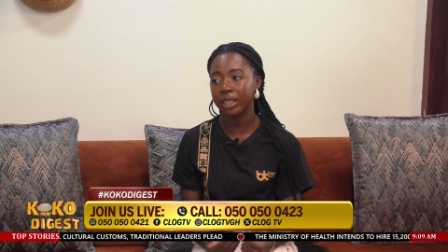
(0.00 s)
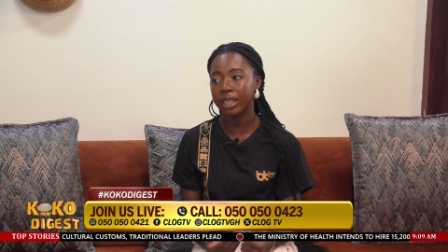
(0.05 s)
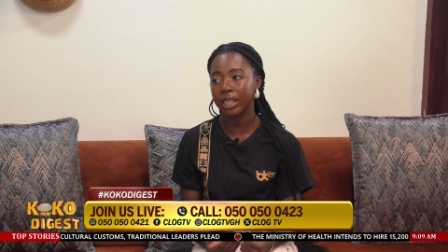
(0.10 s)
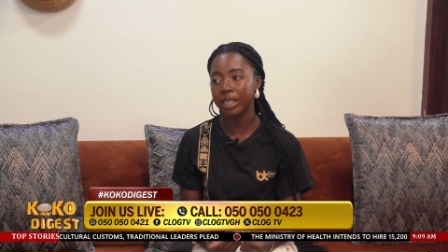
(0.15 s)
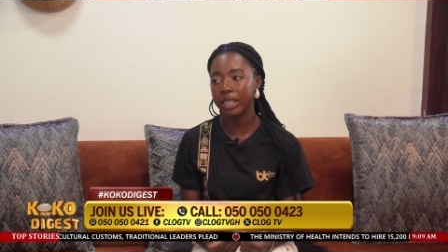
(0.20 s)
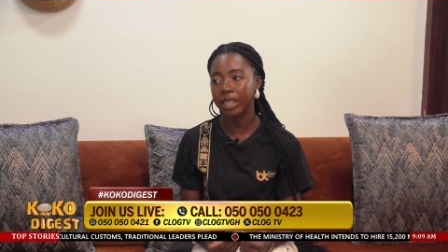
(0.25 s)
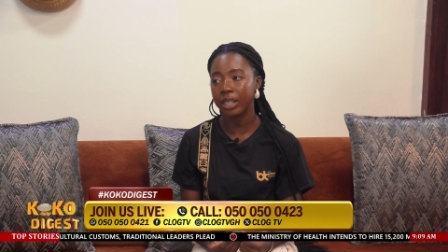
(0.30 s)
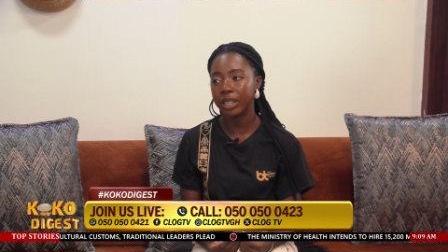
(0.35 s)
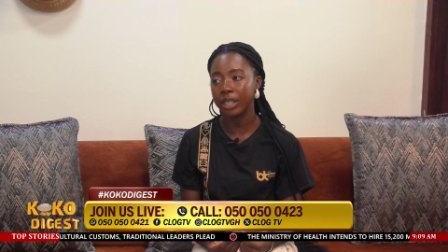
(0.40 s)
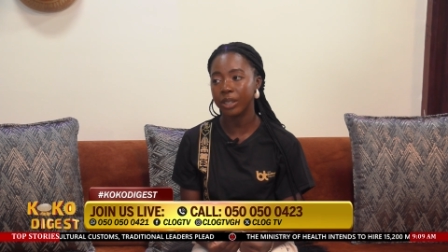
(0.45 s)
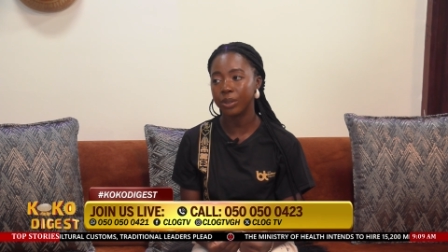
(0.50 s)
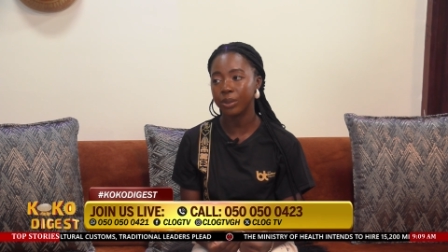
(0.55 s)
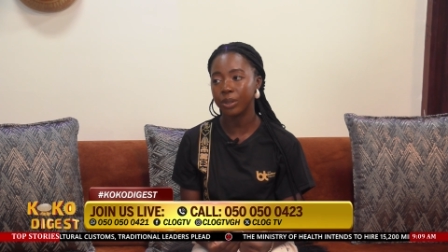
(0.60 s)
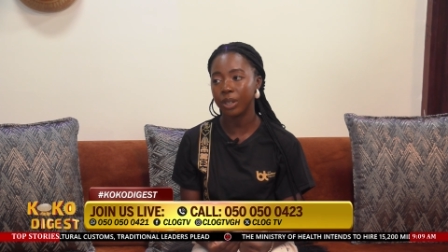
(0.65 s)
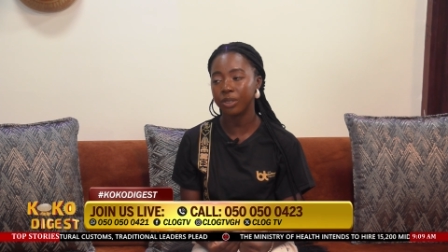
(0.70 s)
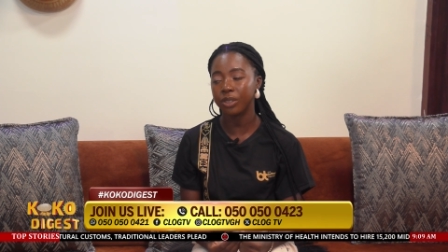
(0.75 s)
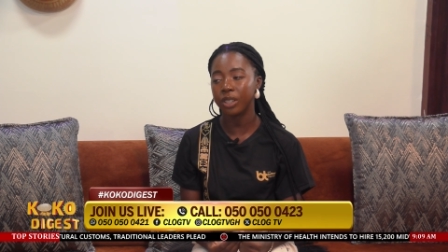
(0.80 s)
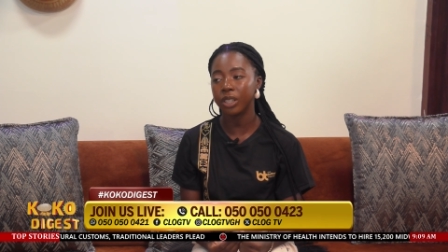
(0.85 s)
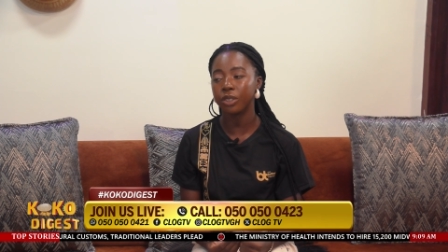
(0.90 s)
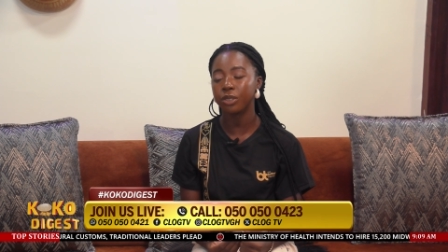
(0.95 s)
that they okay. need
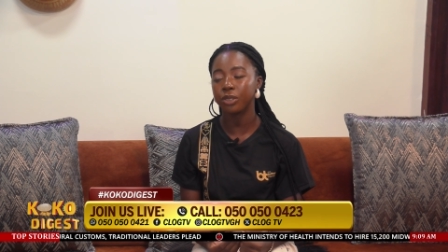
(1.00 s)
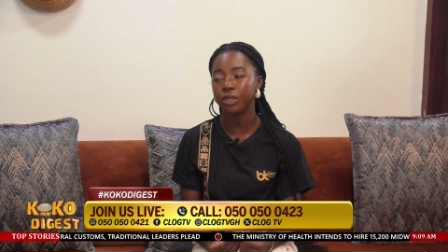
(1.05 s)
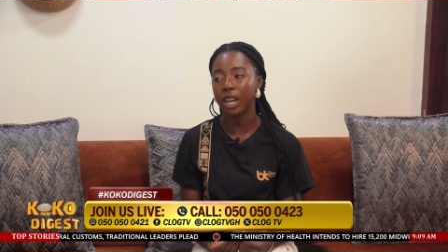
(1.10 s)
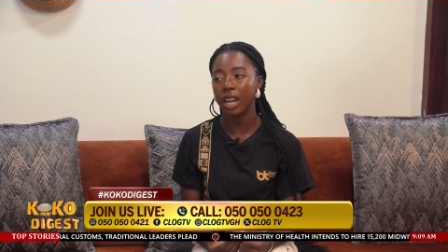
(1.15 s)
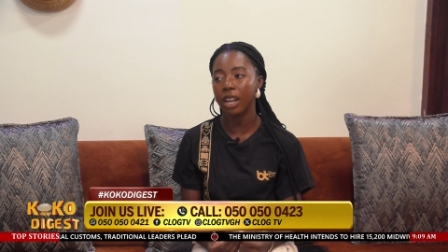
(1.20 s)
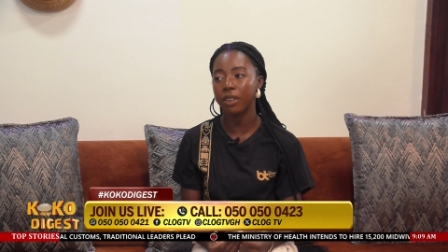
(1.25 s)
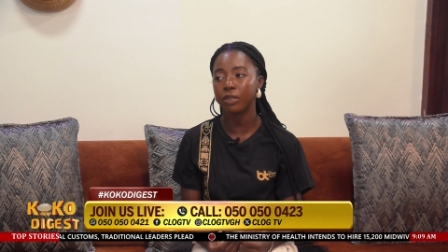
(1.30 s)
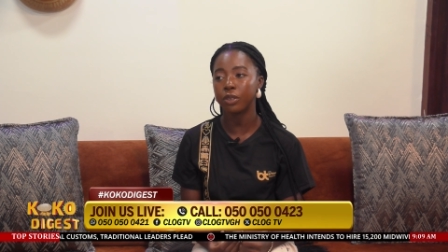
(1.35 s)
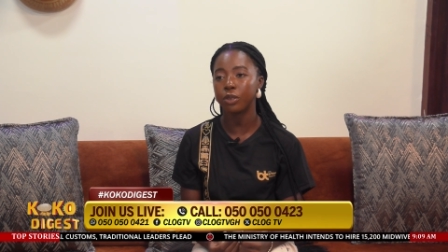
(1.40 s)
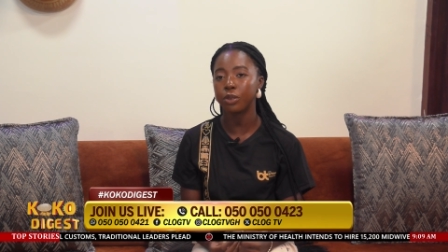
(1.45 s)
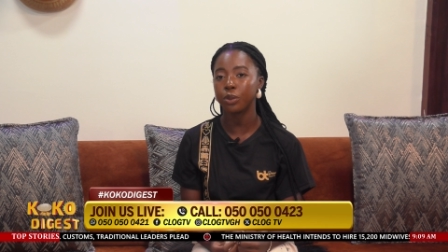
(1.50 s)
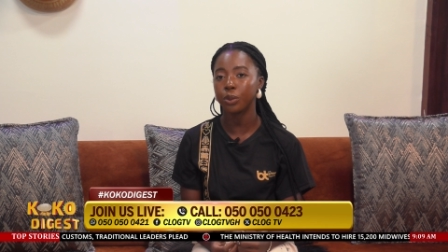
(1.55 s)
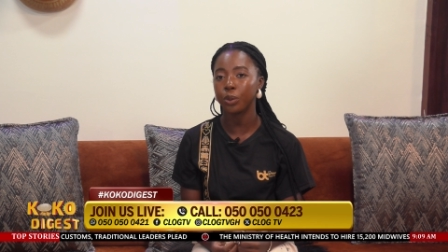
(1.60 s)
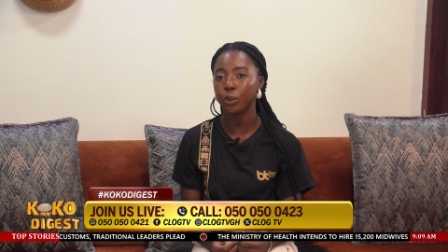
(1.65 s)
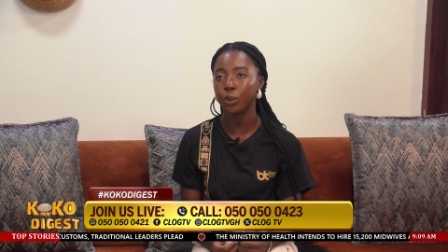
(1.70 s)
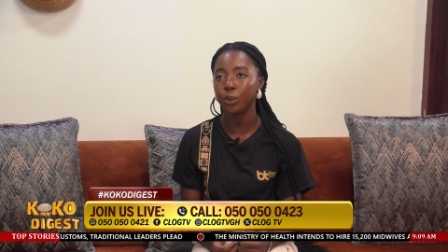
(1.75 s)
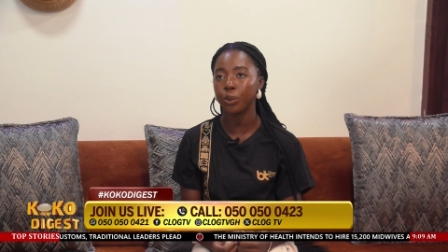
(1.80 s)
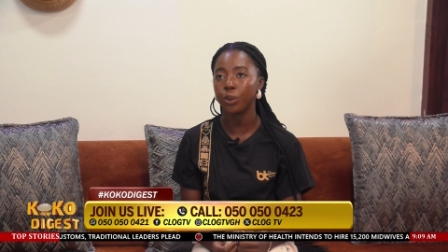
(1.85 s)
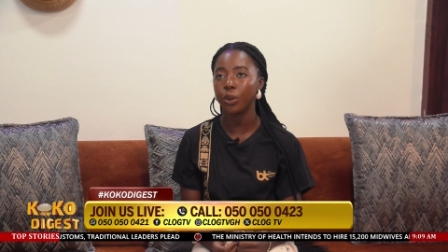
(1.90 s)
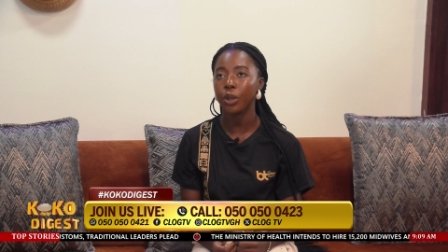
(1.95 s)
to actually thrive in
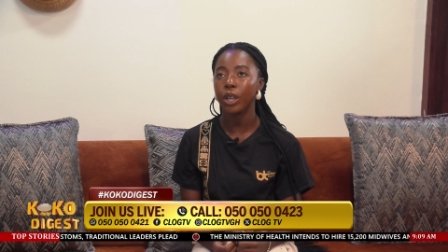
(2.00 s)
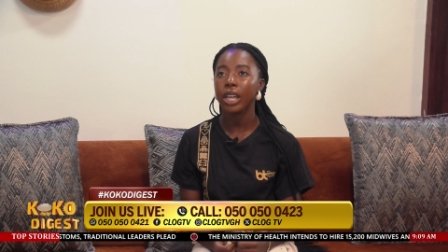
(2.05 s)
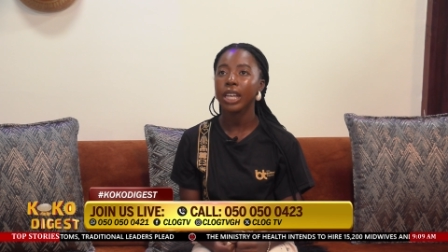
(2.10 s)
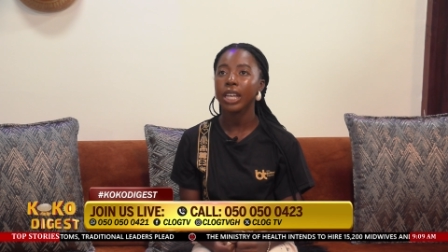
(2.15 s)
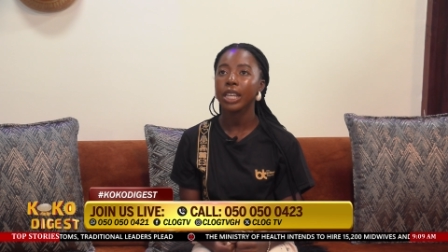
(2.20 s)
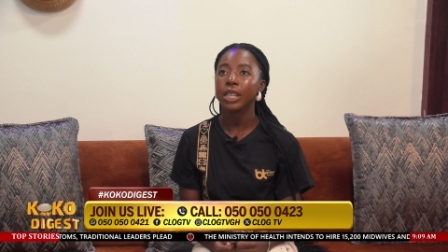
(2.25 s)
school.